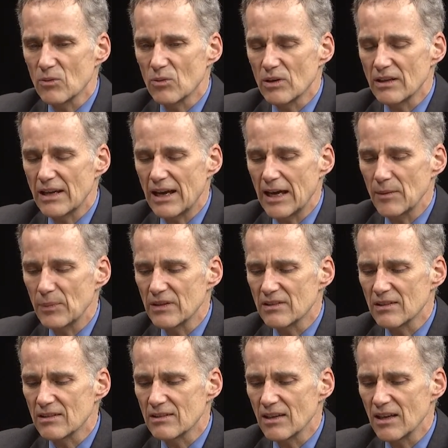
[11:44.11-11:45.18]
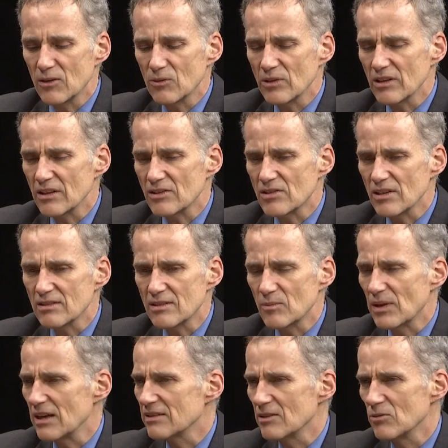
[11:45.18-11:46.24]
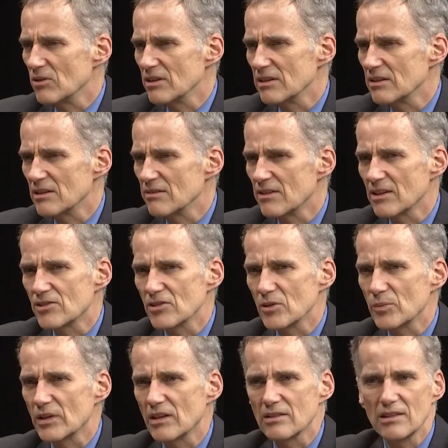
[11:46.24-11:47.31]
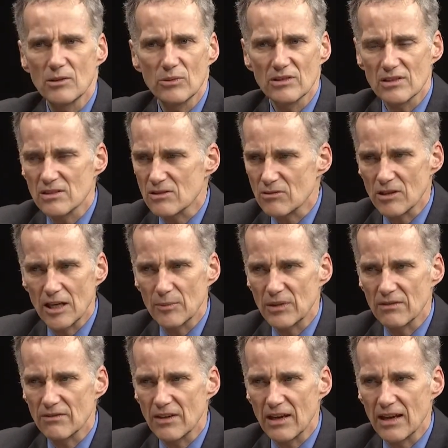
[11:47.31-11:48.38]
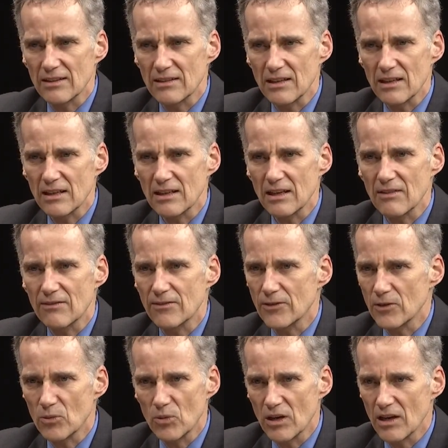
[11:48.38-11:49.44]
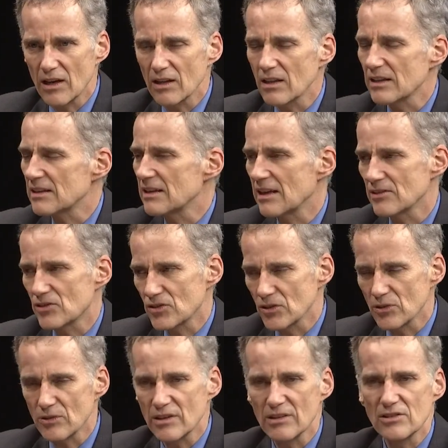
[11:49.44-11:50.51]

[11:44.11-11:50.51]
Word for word: what happens is not really just about the one individual because he would describe the fact that for a while like he had children his